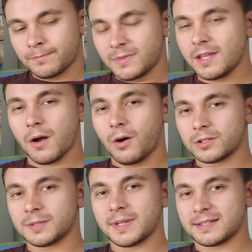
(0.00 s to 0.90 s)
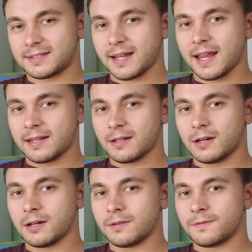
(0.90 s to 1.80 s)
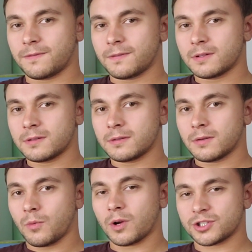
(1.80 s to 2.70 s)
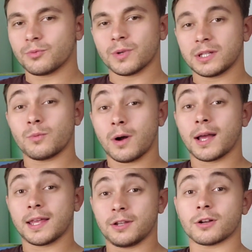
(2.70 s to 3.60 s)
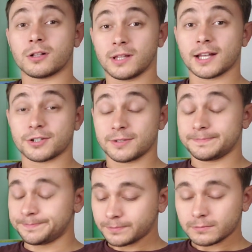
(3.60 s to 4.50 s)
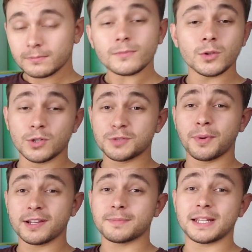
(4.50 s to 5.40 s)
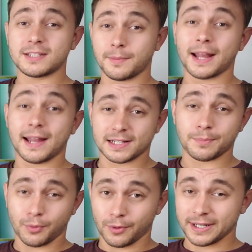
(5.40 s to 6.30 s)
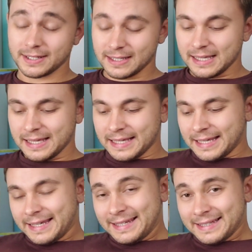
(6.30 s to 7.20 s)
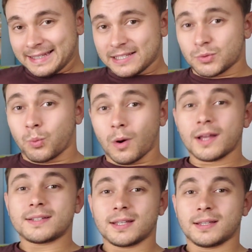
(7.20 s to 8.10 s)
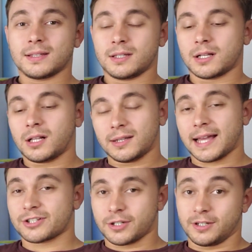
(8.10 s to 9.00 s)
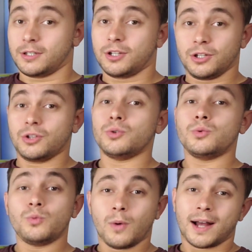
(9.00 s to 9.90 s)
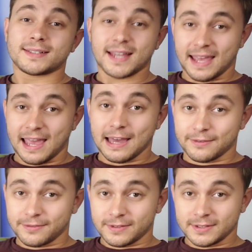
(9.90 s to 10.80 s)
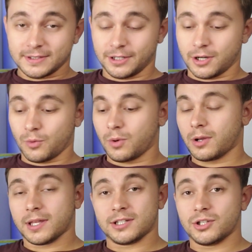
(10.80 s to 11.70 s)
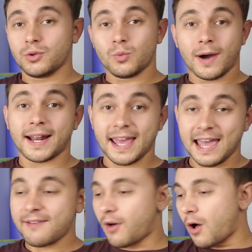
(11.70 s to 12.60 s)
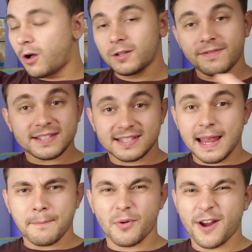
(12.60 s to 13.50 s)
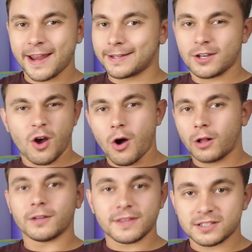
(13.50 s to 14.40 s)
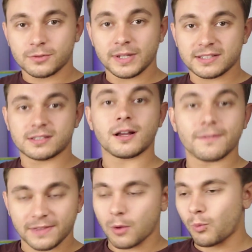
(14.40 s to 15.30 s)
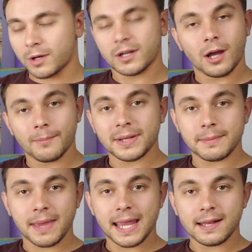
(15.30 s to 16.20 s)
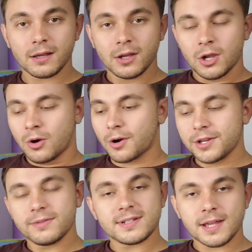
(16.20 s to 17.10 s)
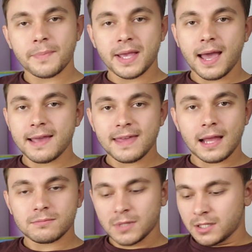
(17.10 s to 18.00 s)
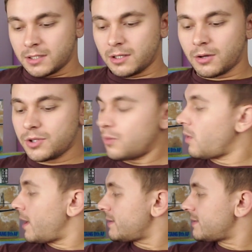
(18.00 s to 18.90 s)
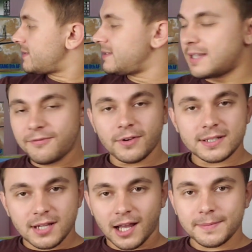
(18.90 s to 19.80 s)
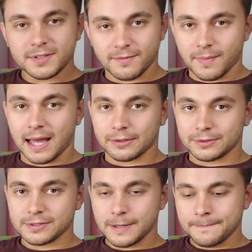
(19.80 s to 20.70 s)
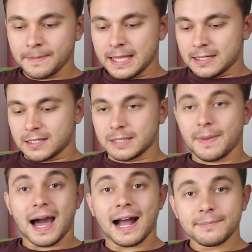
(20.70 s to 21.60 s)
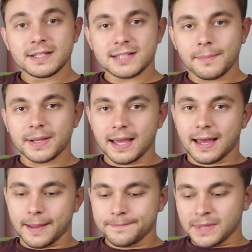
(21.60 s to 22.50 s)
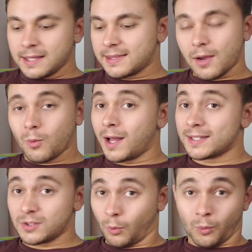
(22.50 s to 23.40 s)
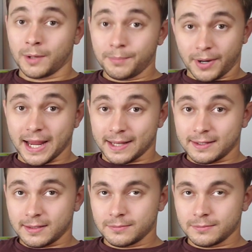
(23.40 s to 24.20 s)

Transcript: the ultimate state of what you really want in your collection, which brings me to my next point, is what collection do you want to have? You know, do you want to have all of the same brand and all of the sweet stuff that one company made? Or are you the type of guy that, you know, you want different types of models? I'm the type of guy that wants one brand,